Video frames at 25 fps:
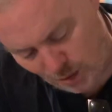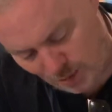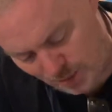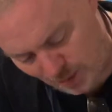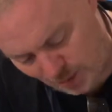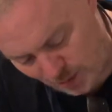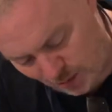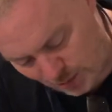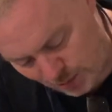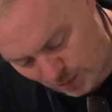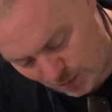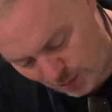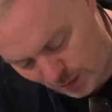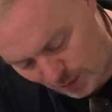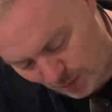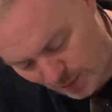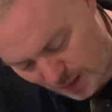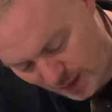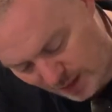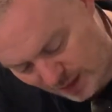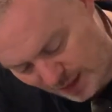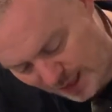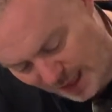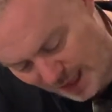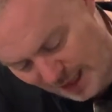you're all doing
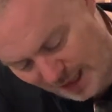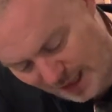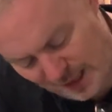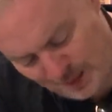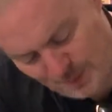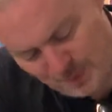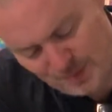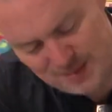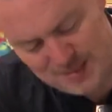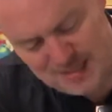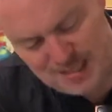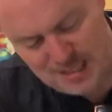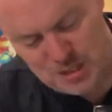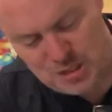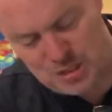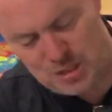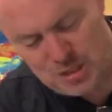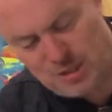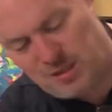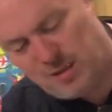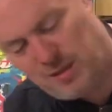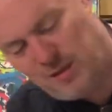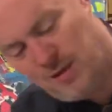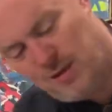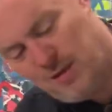well. And I got to
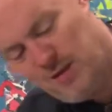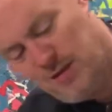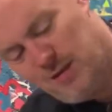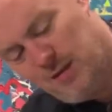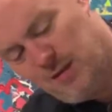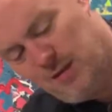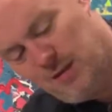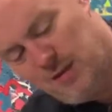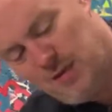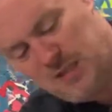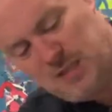position his